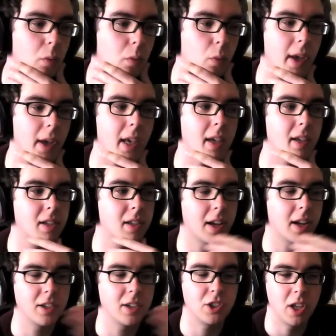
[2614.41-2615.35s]

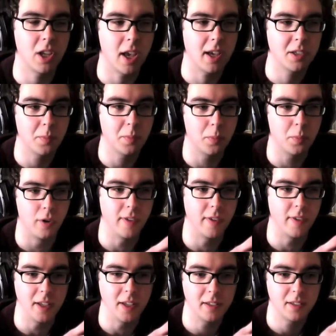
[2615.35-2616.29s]
Wii/DS
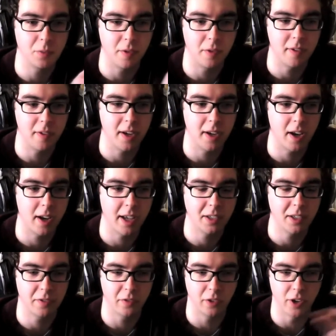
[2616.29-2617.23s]
profits within the
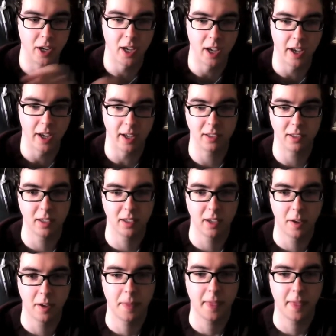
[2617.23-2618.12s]
next 3 years.